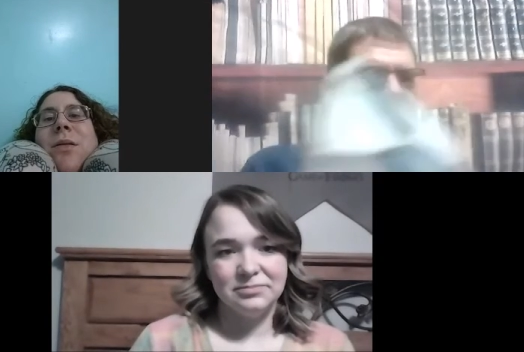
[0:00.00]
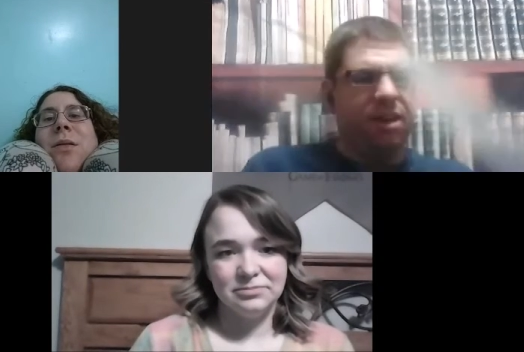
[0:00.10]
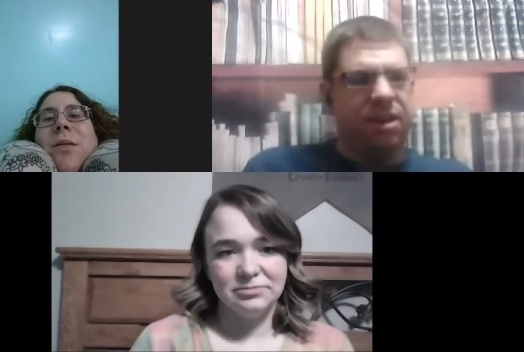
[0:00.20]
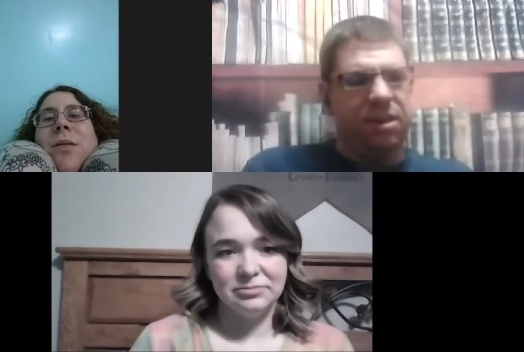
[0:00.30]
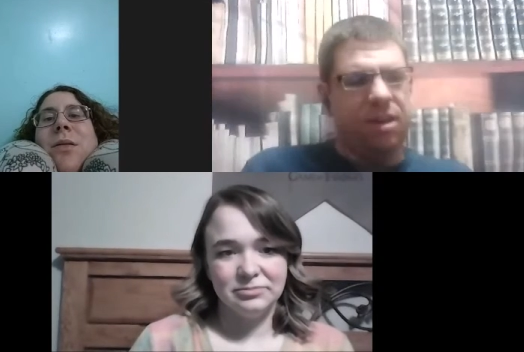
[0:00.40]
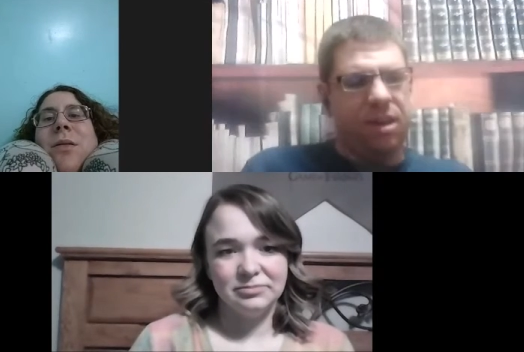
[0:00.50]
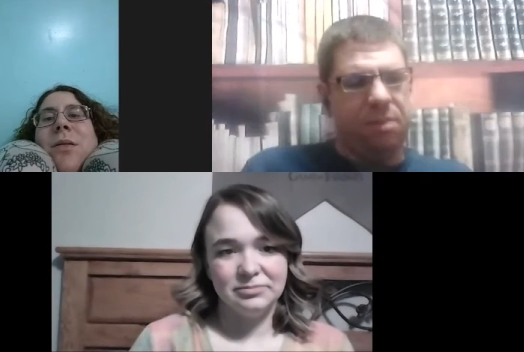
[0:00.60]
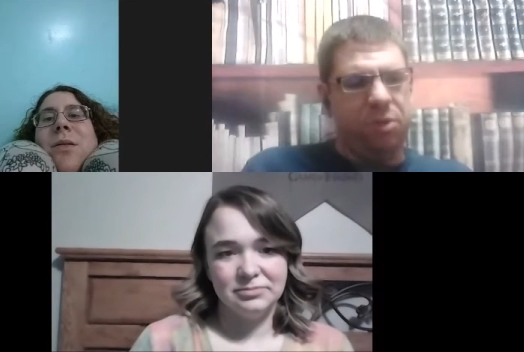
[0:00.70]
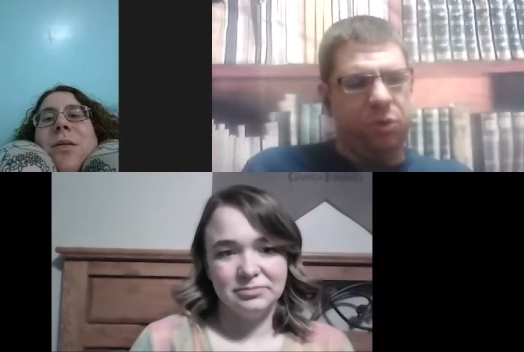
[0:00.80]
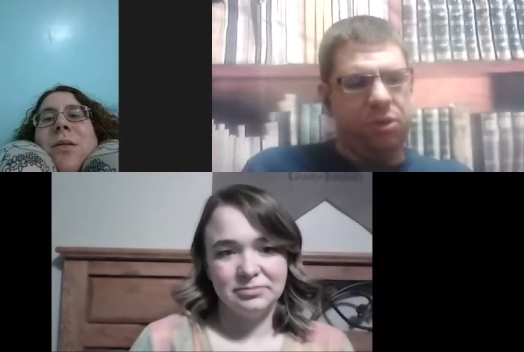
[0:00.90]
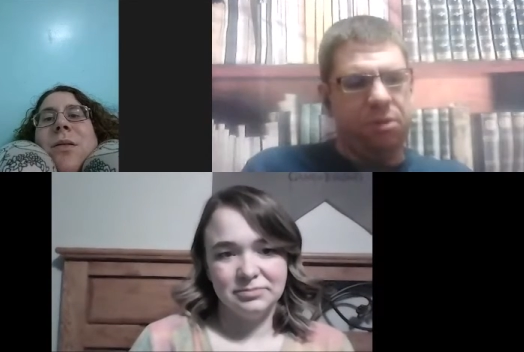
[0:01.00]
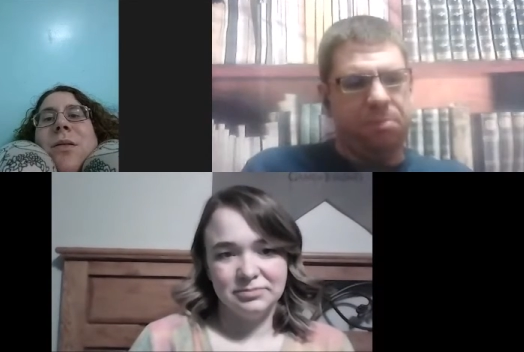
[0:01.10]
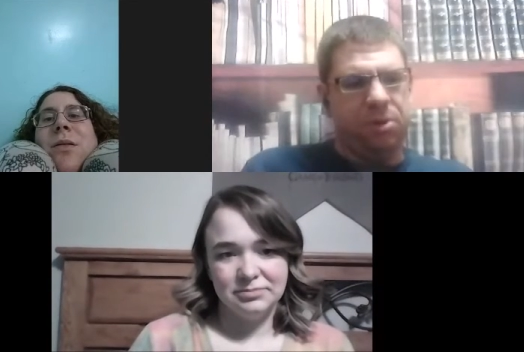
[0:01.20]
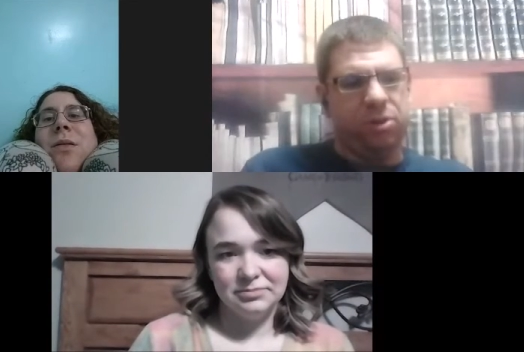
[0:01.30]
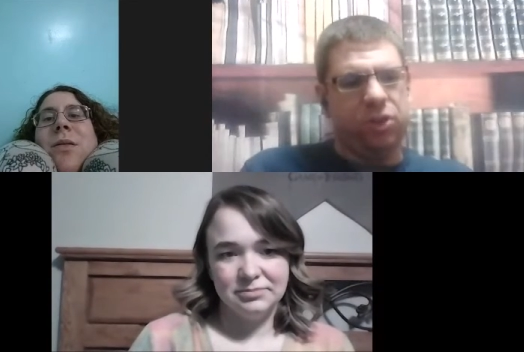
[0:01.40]
Speaker 1: and I am going to
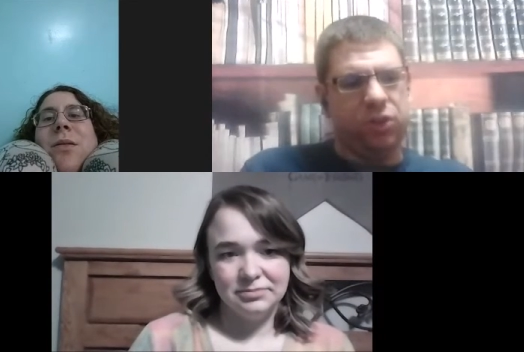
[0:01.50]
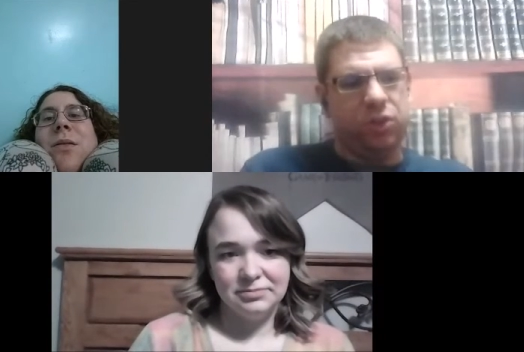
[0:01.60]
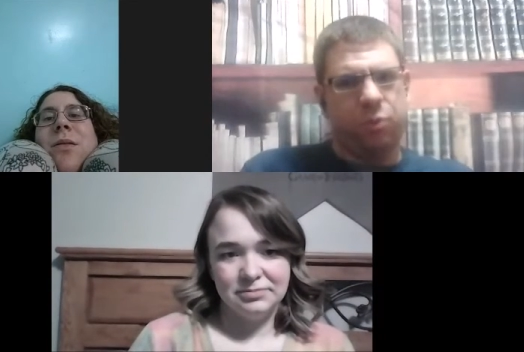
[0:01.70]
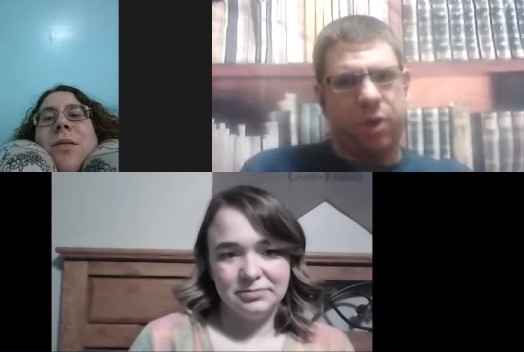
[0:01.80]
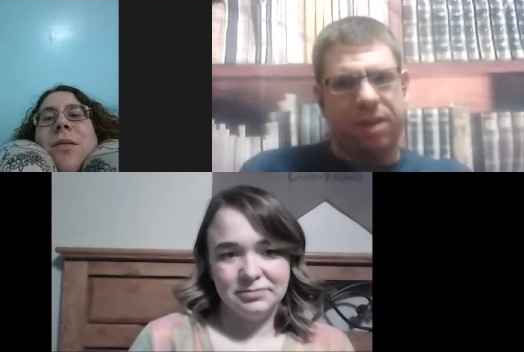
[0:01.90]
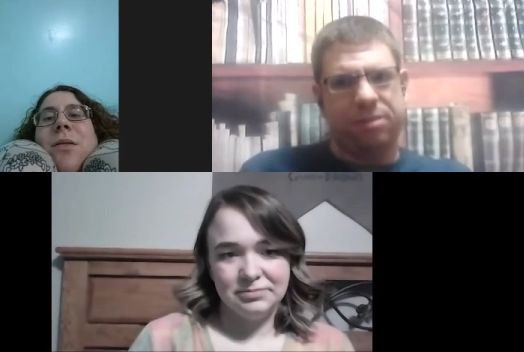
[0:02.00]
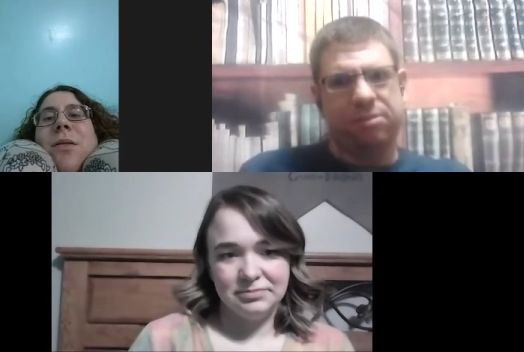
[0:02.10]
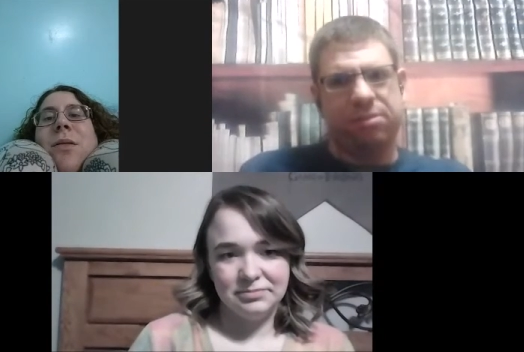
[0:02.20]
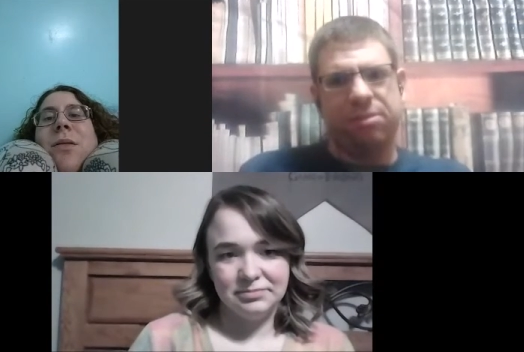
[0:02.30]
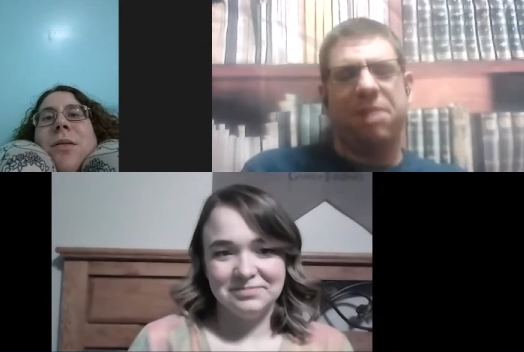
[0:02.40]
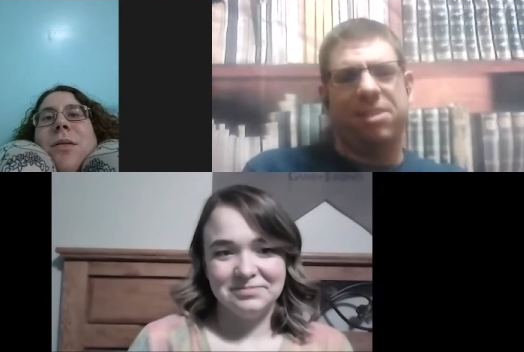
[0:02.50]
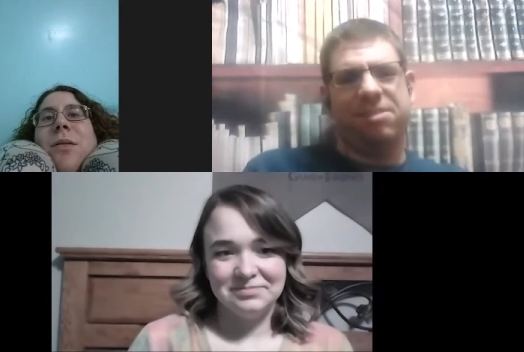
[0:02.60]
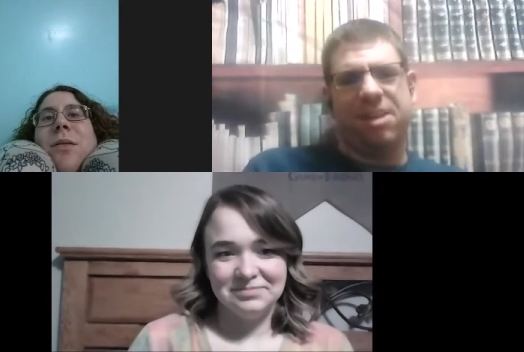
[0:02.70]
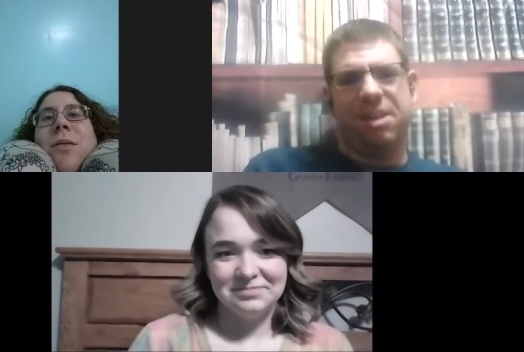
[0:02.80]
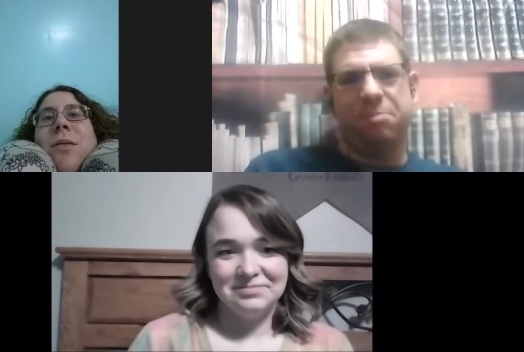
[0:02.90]
purchase the rest. By the
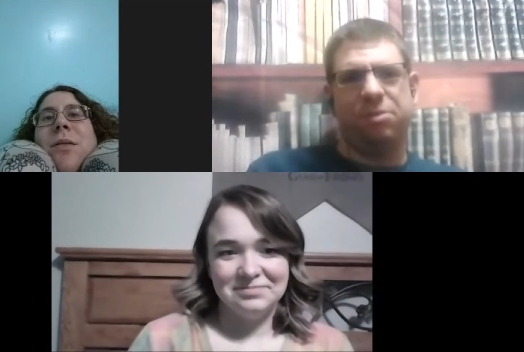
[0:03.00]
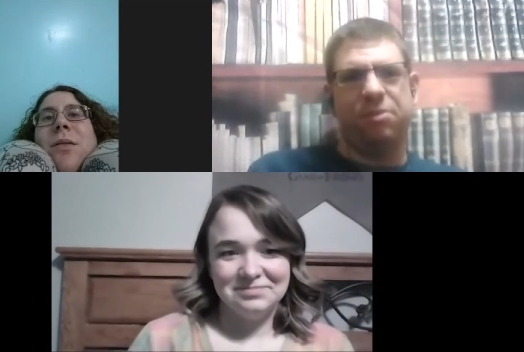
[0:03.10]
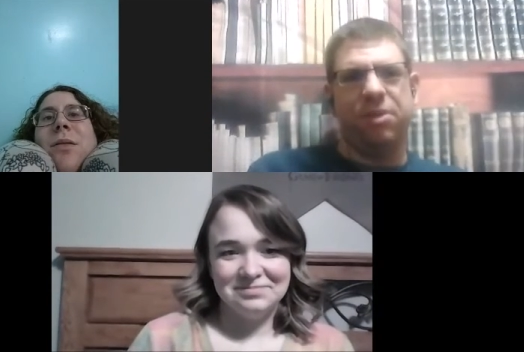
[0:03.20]
time this